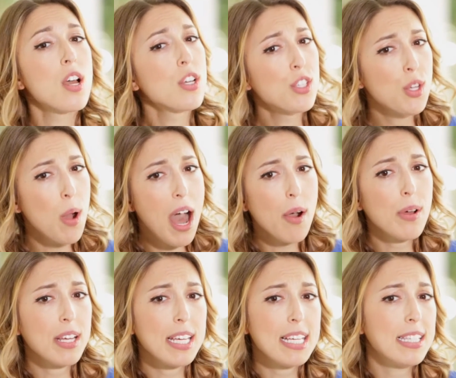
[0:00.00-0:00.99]
So,
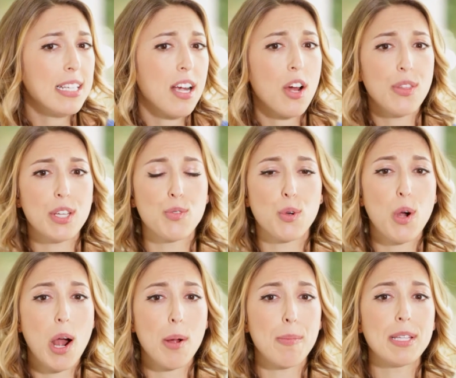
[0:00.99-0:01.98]
how easy are these
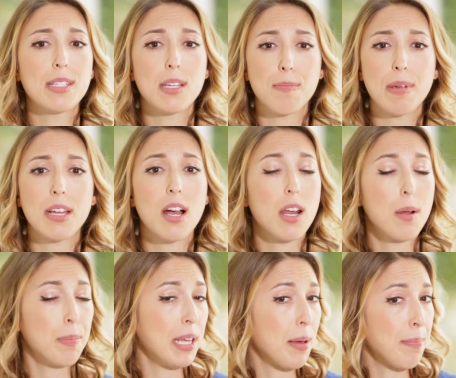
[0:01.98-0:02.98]
requirements to meet on a
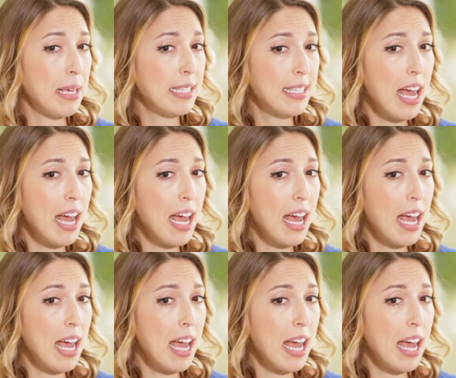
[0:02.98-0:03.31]
plant based